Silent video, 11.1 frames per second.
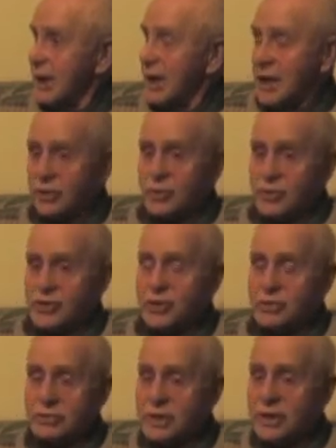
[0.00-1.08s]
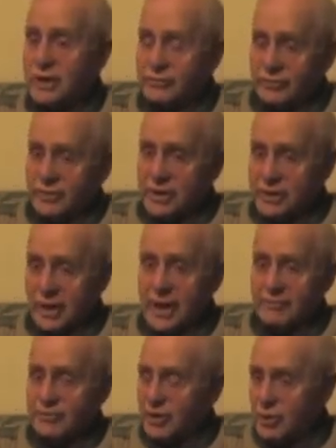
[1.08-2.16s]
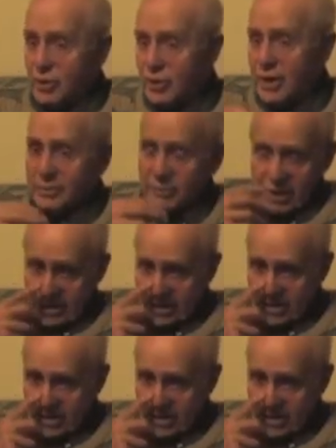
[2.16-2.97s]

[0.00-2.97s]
And of course, you don't have time to know how many of